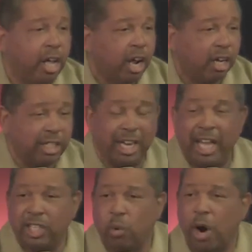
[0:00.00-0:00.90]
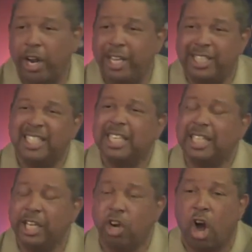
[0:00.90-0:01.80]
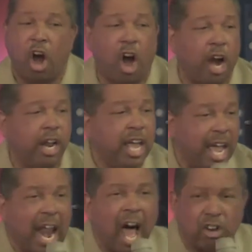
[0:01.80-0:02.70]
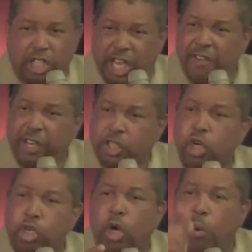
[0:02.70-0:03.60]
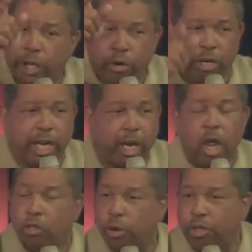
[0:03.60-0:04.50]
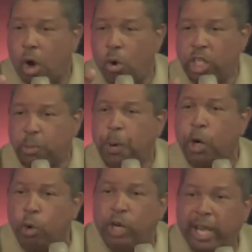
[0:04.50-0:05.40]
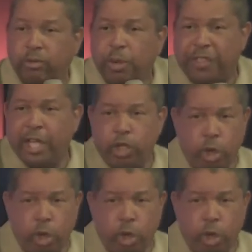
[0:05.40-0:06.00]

Because in his word, he says it's in your heart and I'll give it to you when you need it through the Holy Spirit who lives within you.